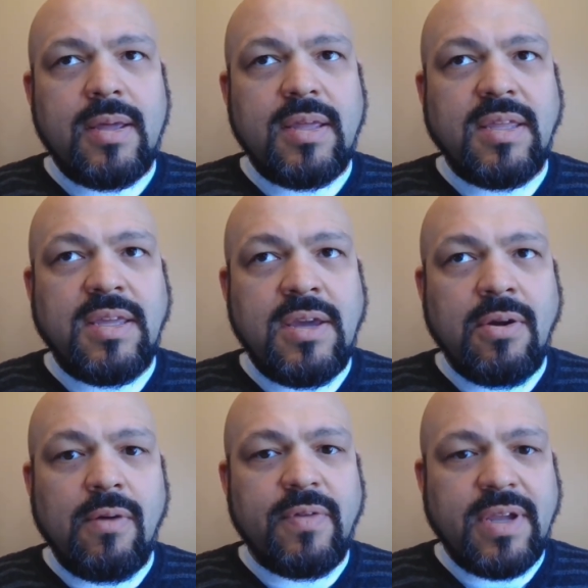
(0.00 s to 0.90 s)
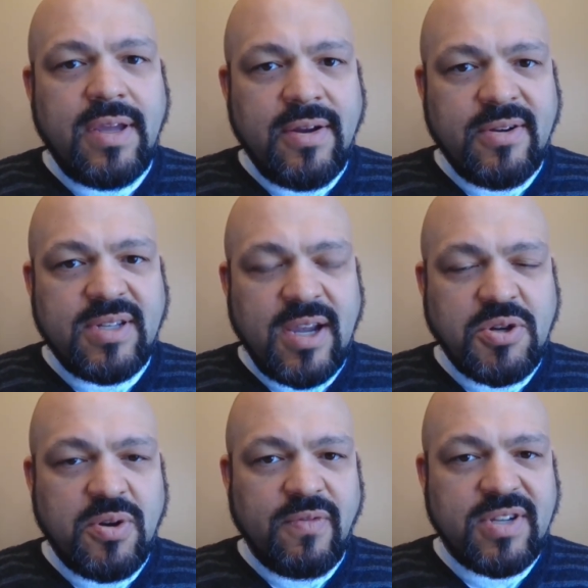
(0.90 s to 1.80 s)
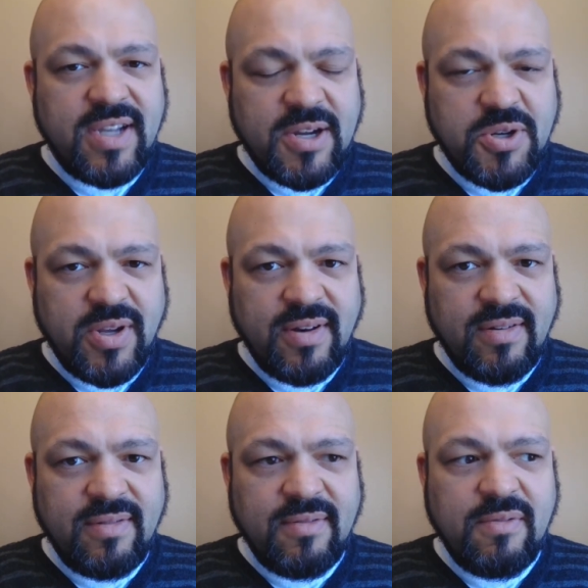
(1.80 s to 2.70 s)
year over year, session over session,